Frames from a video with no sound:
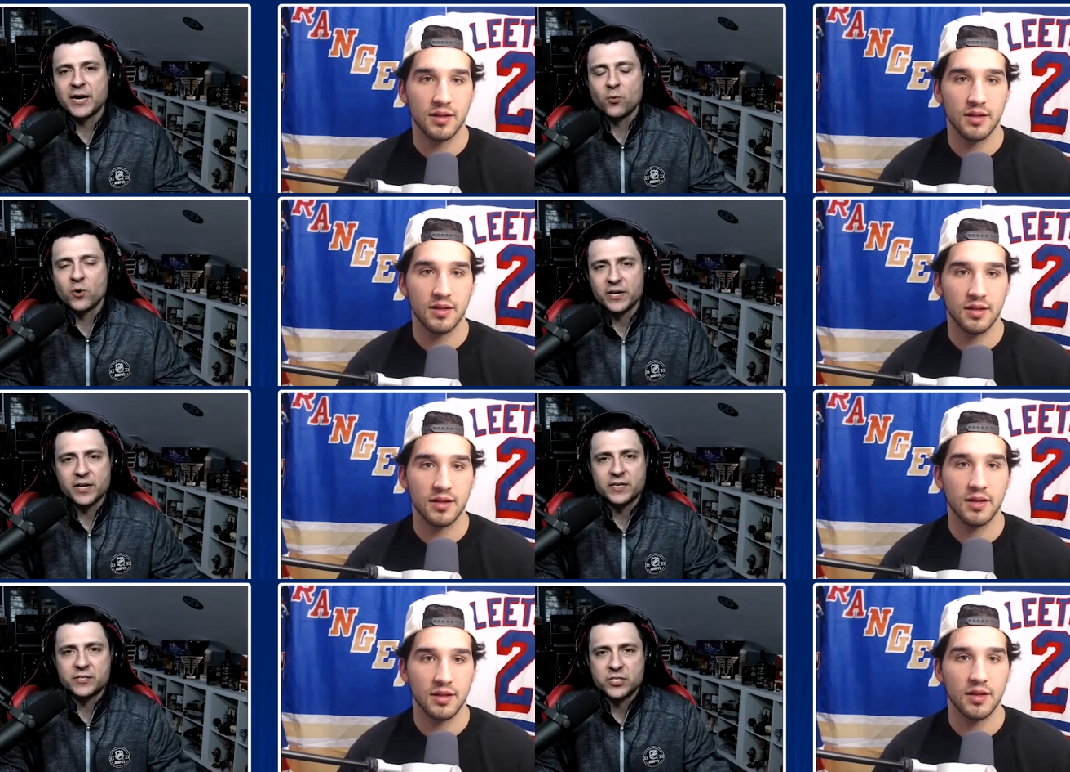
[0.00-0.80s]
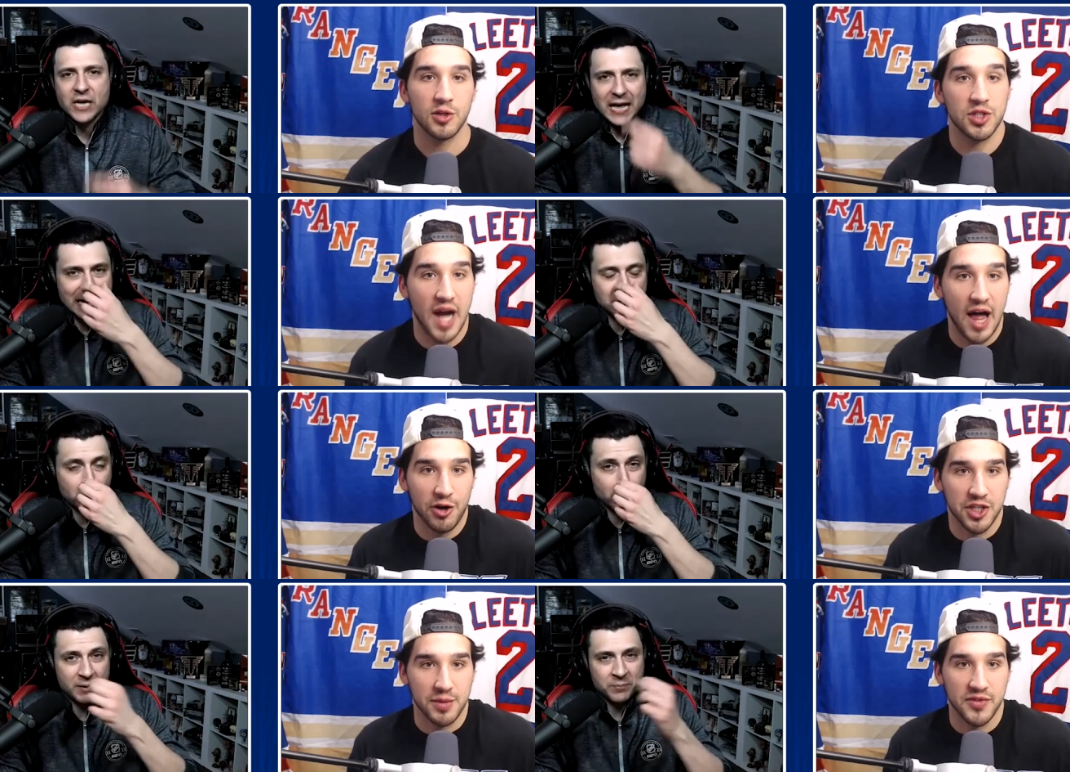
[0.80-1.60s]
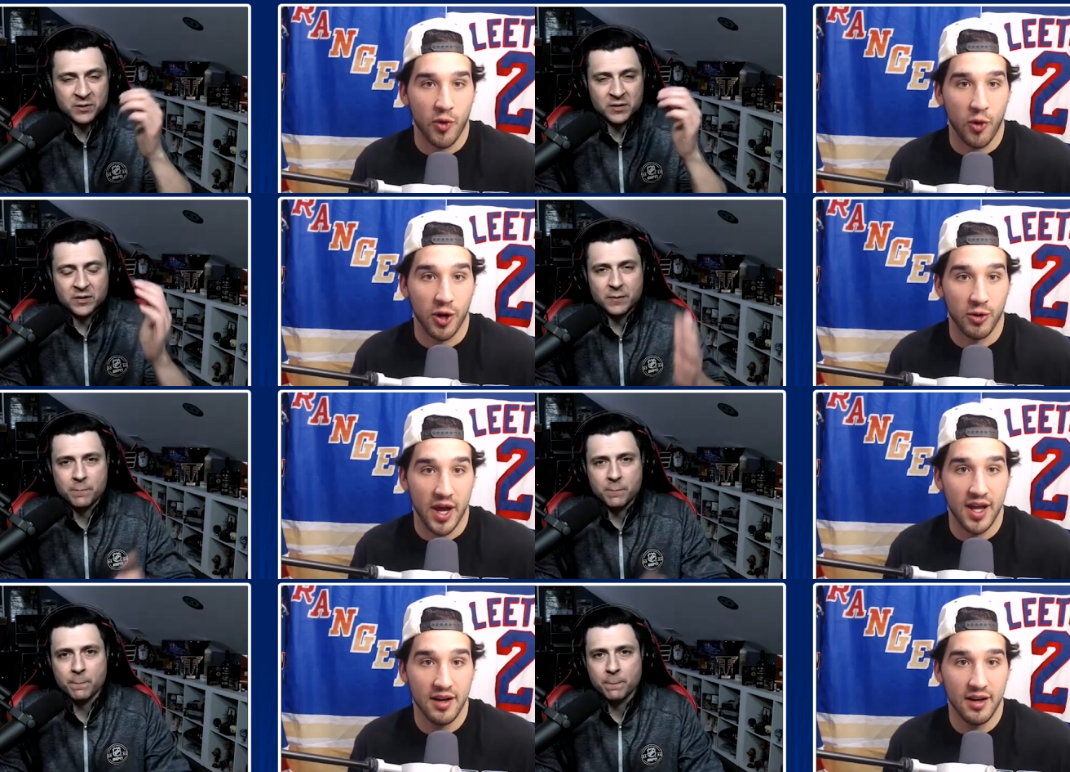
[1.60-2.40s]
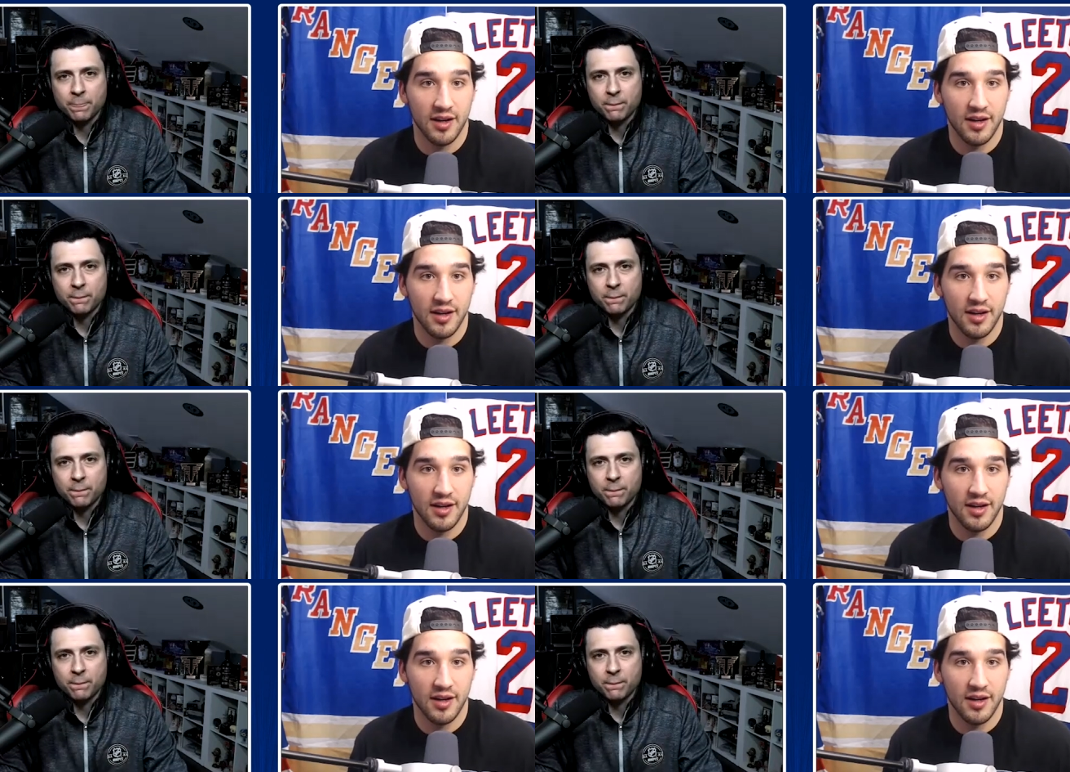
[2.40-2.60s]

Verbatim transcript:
Speaker 1: what it is. There's scholarships are, for it, right?